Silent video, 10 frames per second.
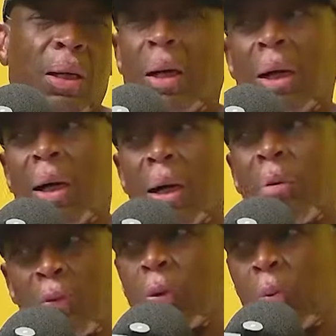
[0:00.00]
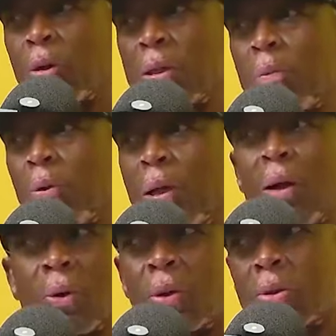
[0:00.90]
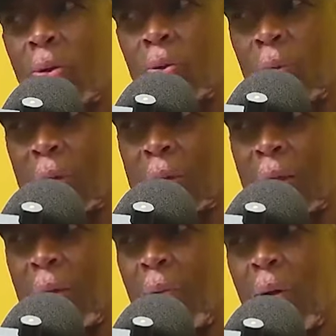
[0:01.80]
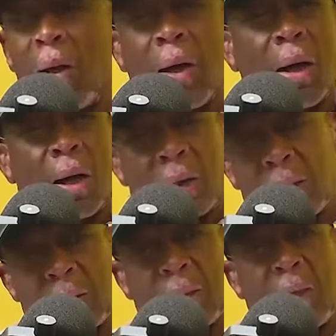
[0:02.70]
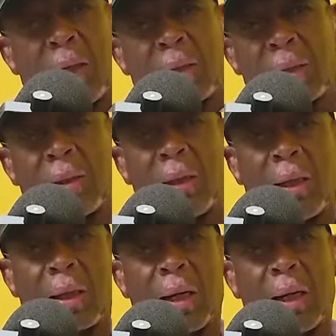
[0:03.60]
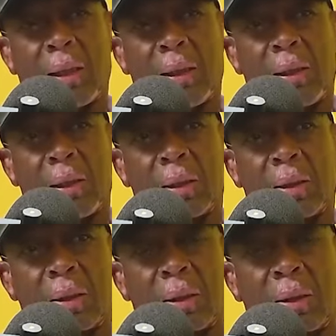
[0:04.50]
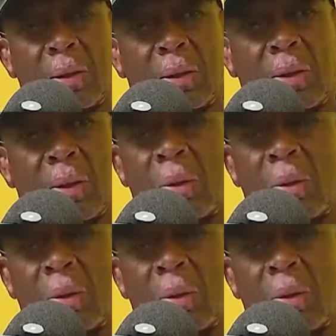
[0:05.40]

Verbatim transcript: I, am a football supporter. I always go to the stadium. Yeah, they had they had a guy called